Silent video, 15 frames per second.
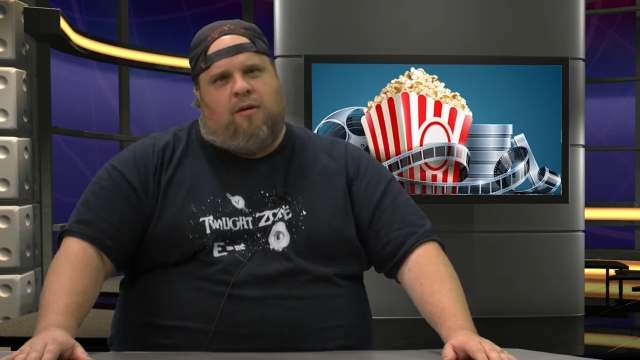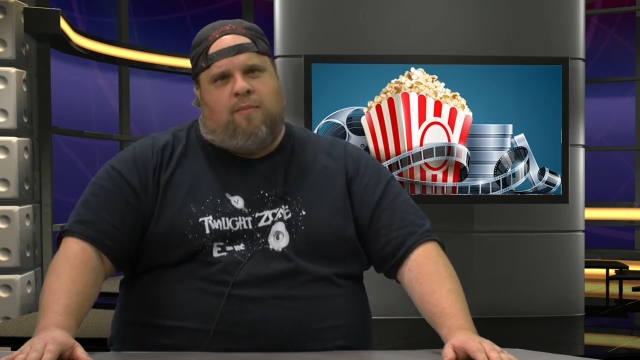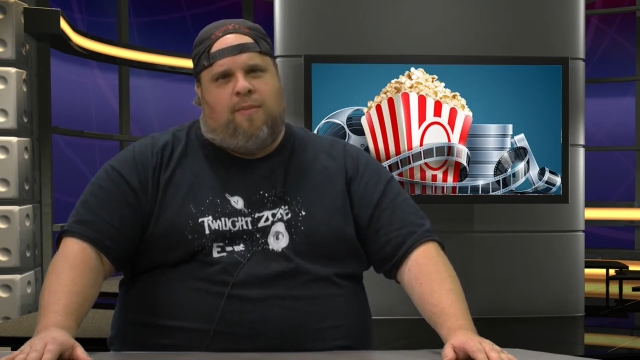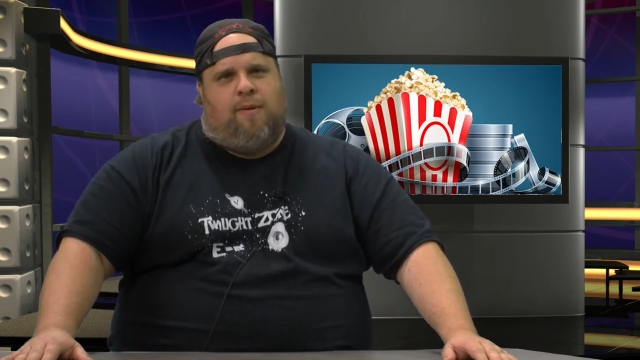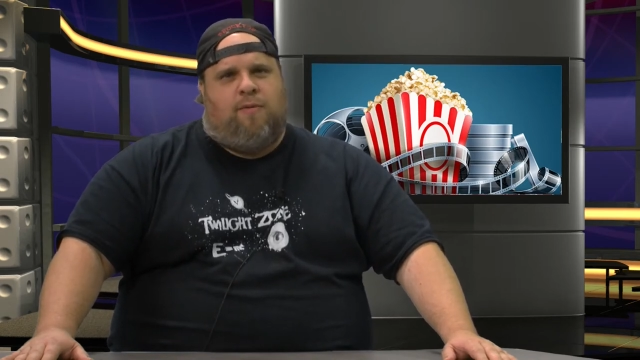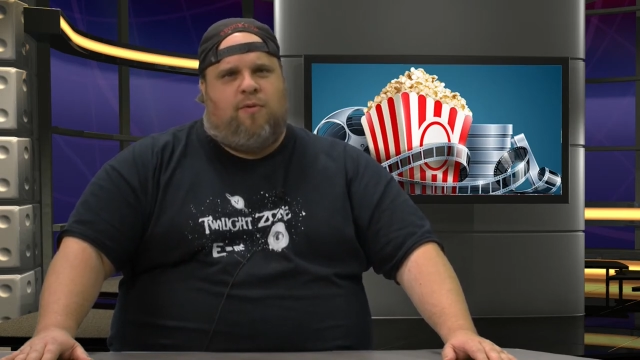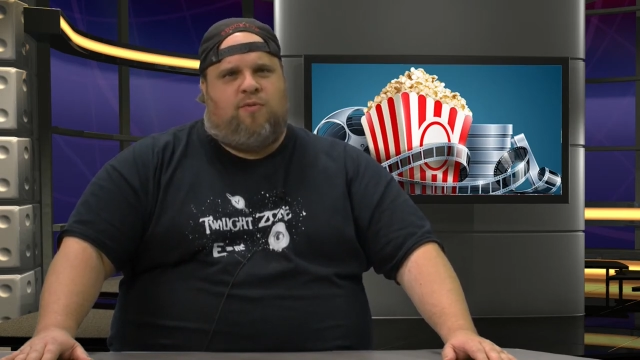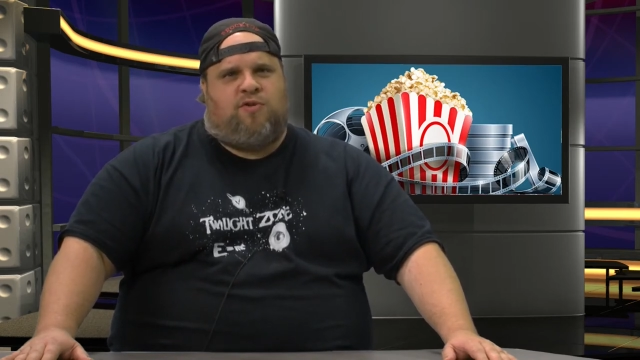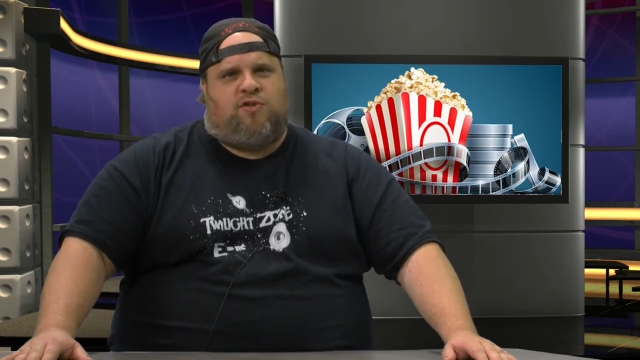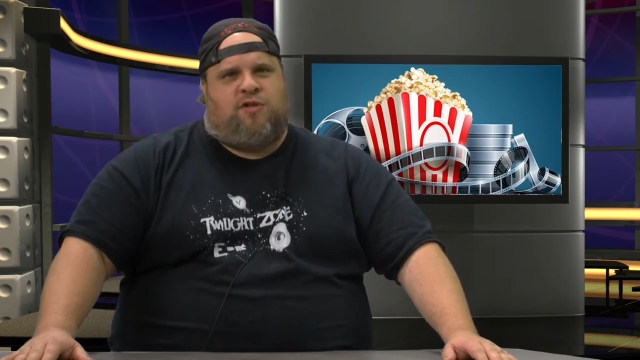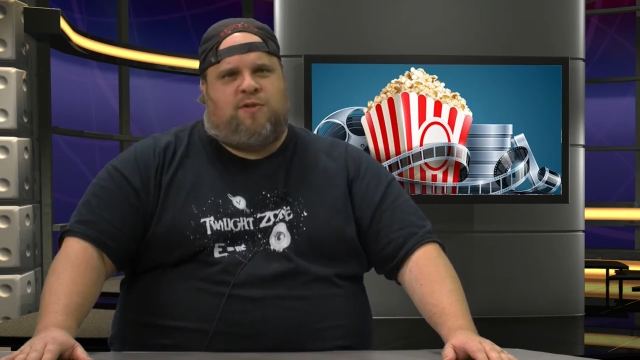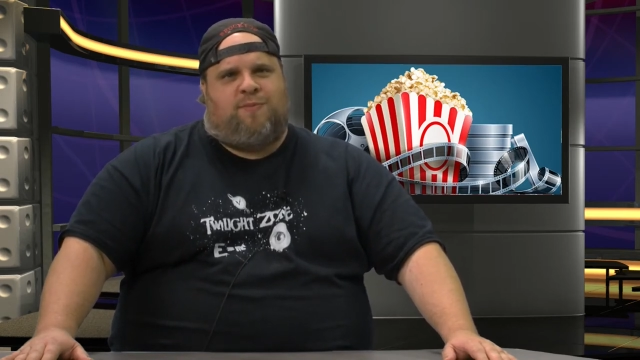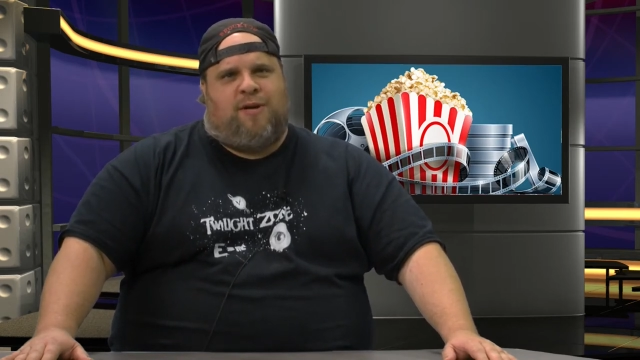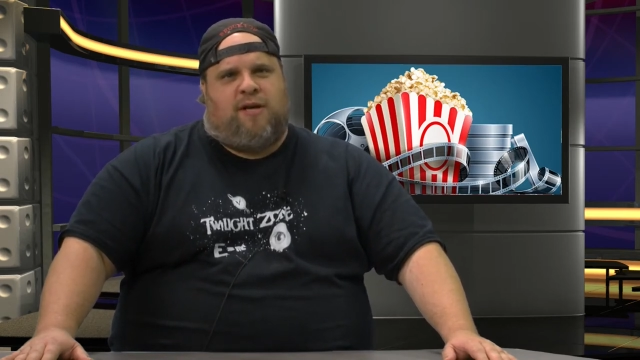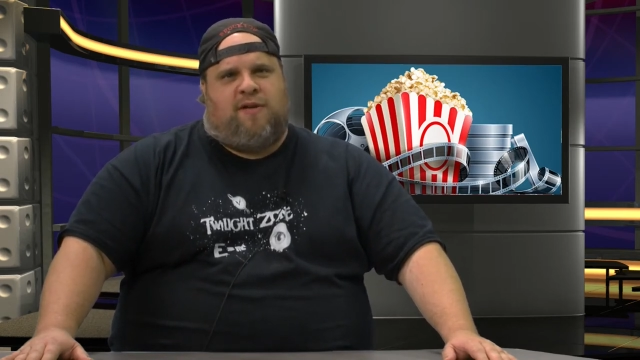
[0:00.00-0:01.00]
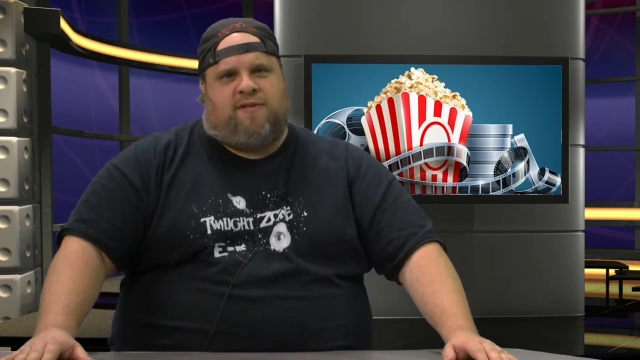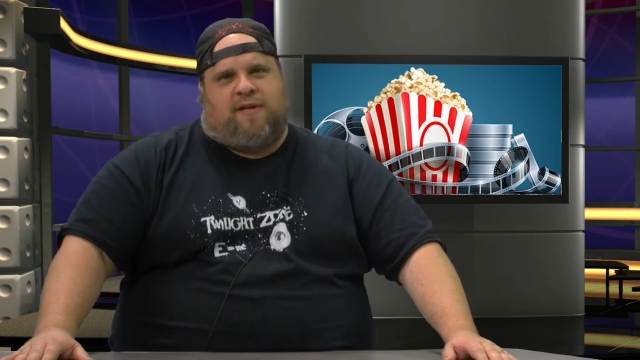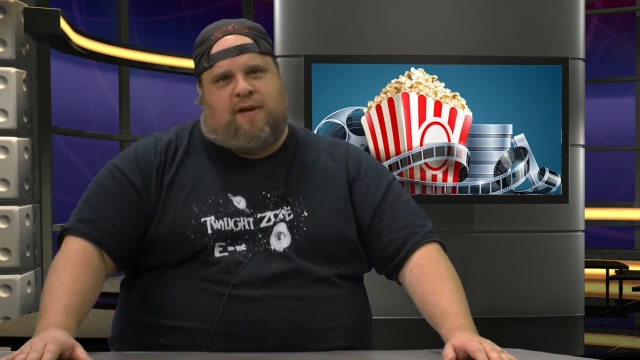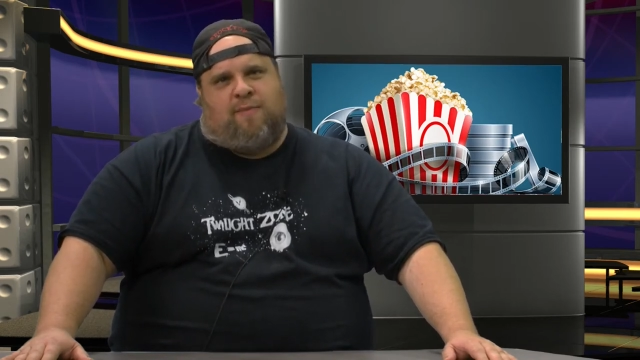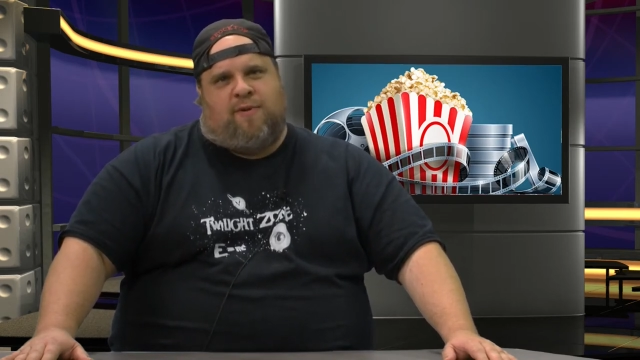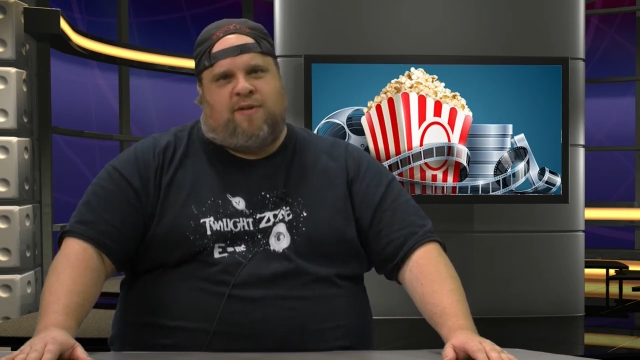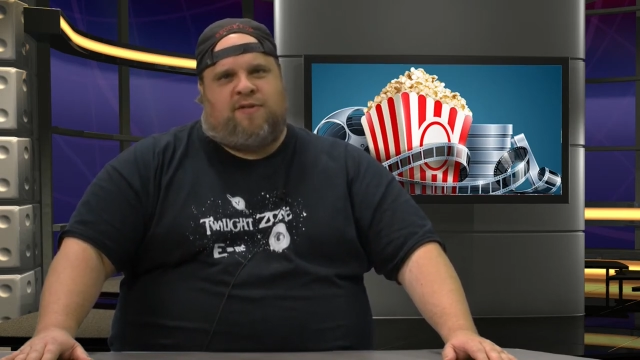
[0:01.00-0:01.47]
Maybe it was just because
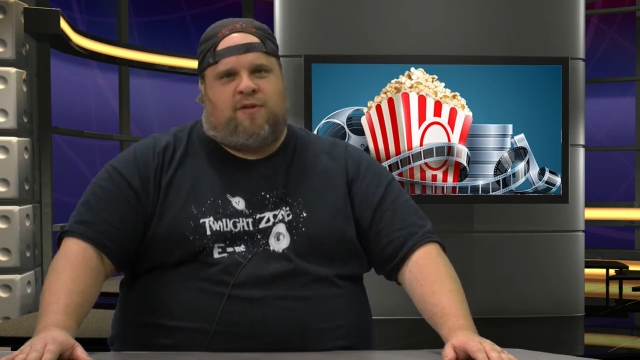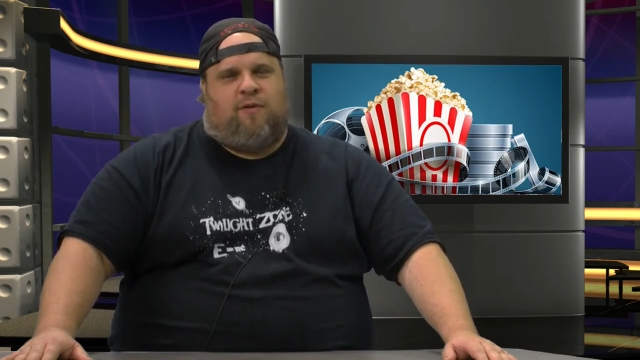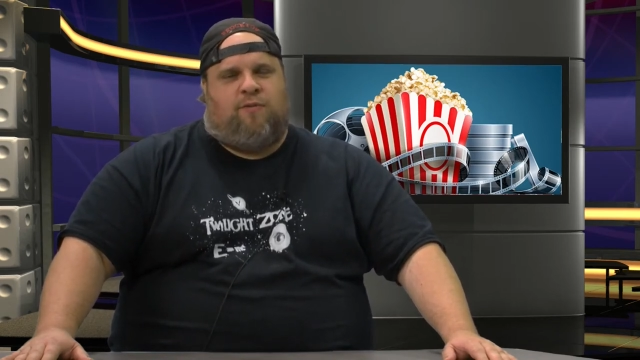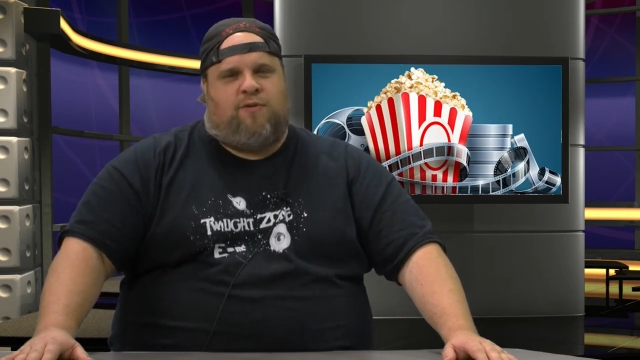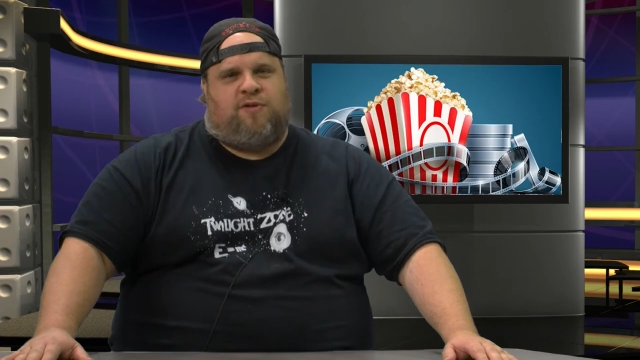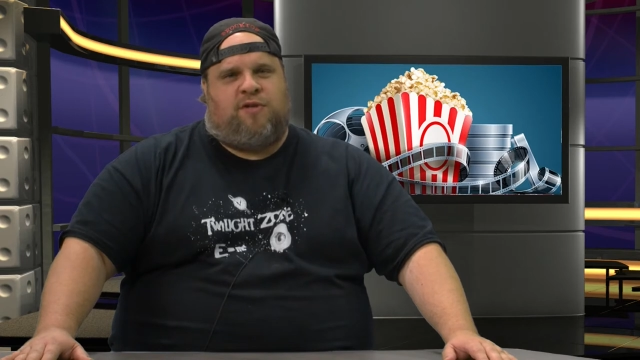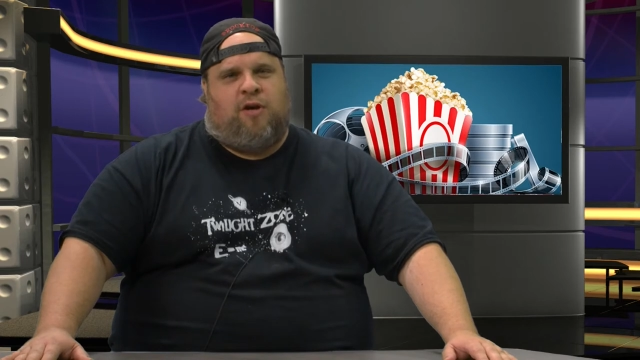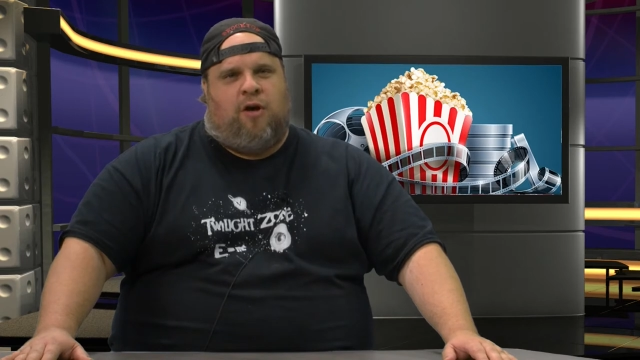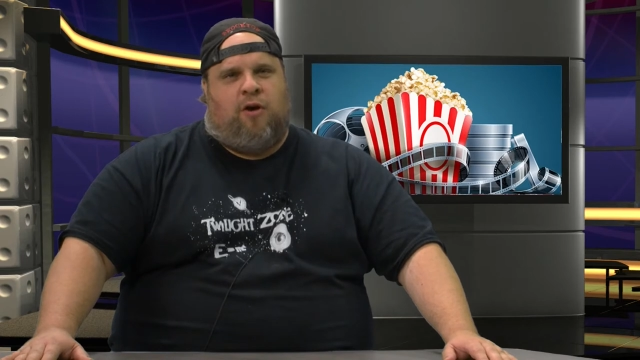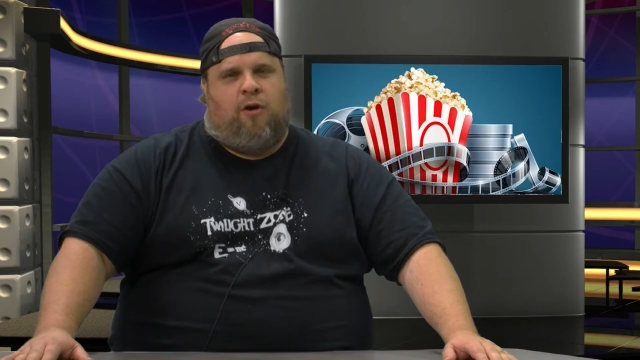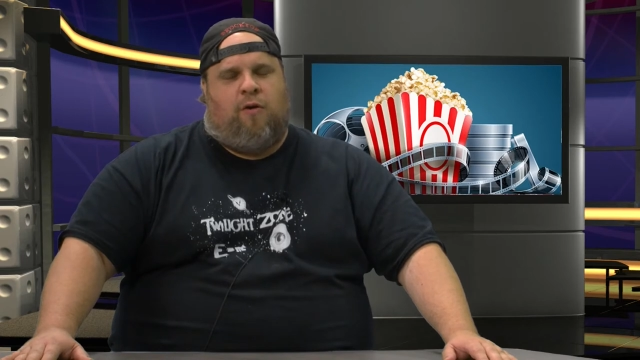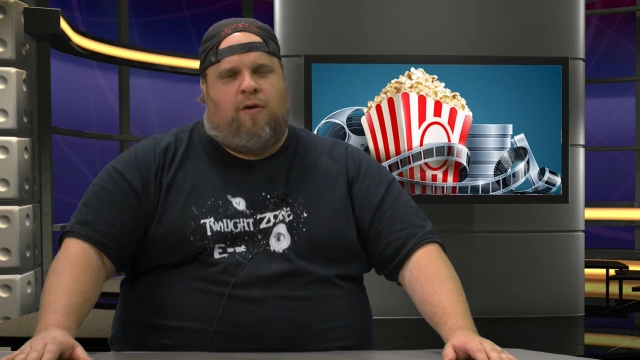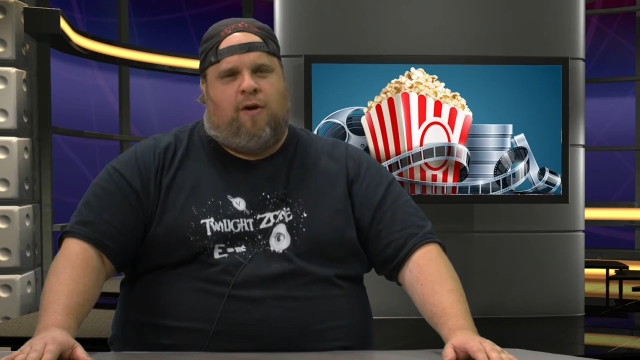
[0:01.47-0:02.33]
I myself was younger